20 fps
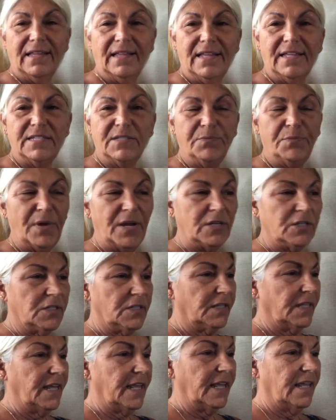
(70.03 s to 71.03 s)

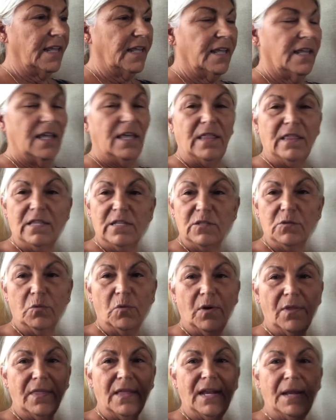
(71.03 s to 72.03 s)
Especially this
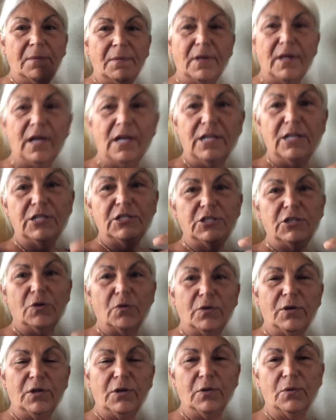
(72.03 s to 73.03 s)
one that I'm gonna
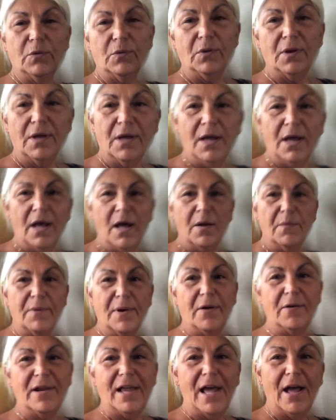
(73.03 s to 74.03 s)
show you
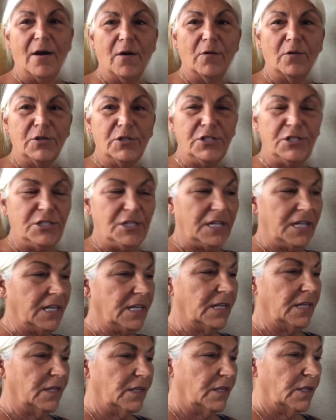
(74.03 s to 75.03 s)
about how
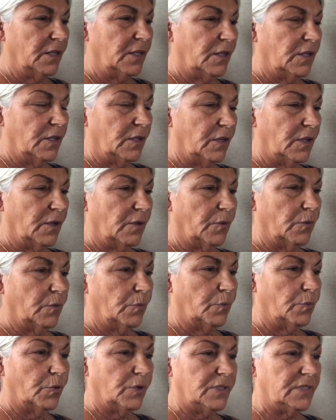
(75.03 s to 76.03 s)
she
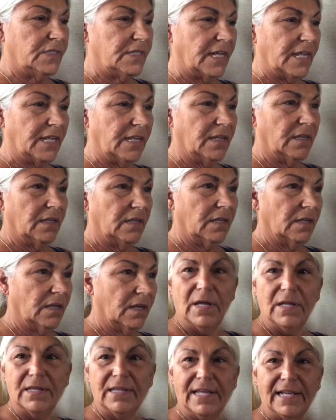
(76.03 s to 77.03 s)
puts a
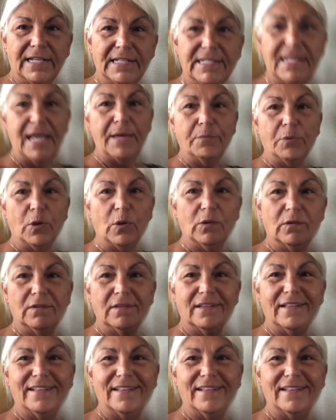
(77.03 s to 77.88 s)
table